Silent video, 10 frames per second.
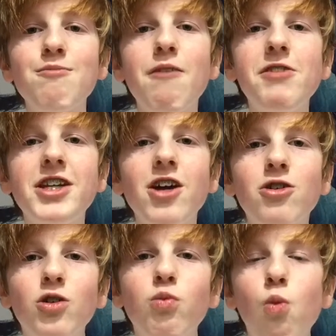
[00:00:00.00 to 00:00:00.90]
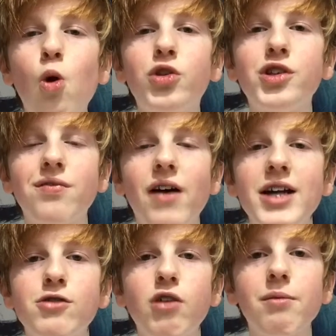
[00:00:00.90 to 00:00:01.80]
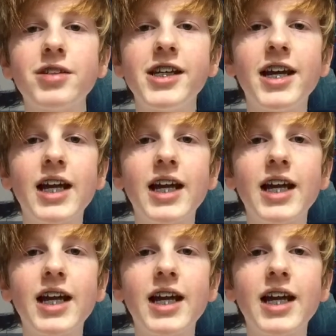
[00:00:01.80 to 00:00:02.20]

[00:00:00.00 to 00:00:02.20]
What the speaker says: my video called Water Defies Gravity